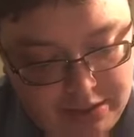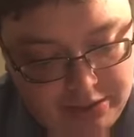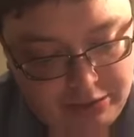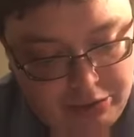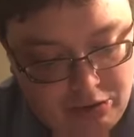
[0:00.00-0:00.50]

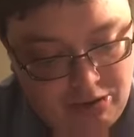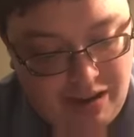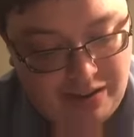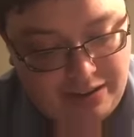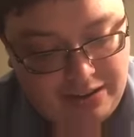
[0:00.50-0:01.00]

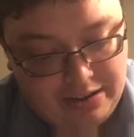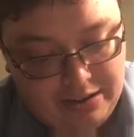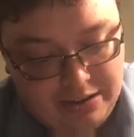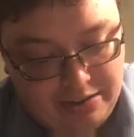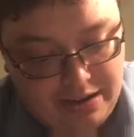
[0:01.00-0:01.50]
Yarari and
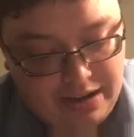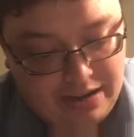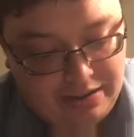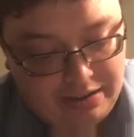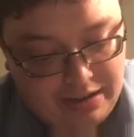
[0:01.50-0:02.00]

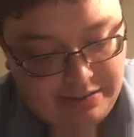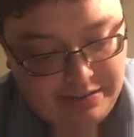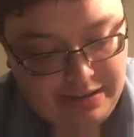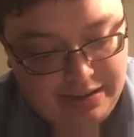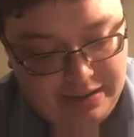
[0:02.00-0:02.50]
Yakan and
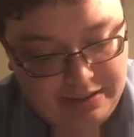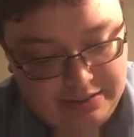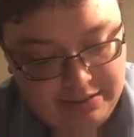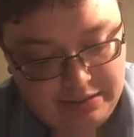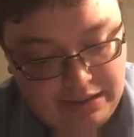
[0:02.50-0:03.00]
Zia
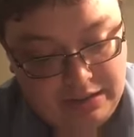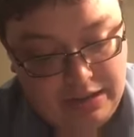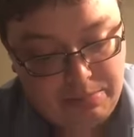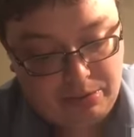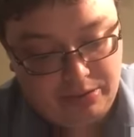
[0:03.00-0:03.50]
and
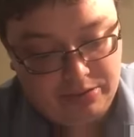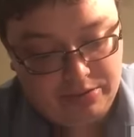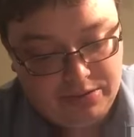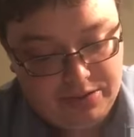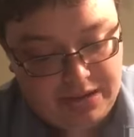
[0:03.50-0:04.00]
Heber.
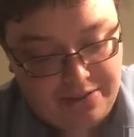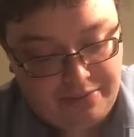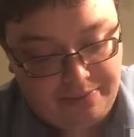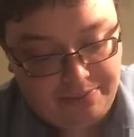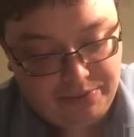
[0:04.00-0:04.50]

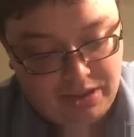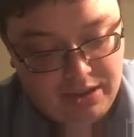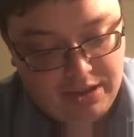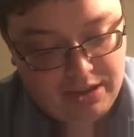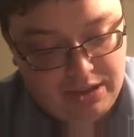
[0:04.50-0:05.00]
Seven.
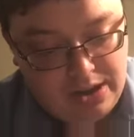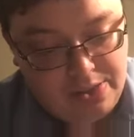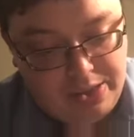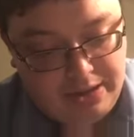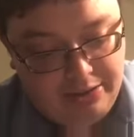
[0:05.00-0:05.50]

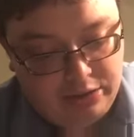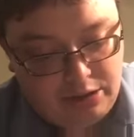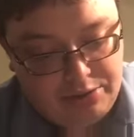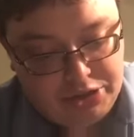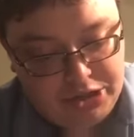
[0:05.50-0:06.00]
These are
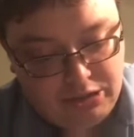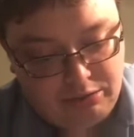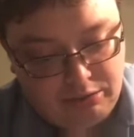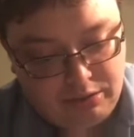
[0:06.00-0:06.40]
the children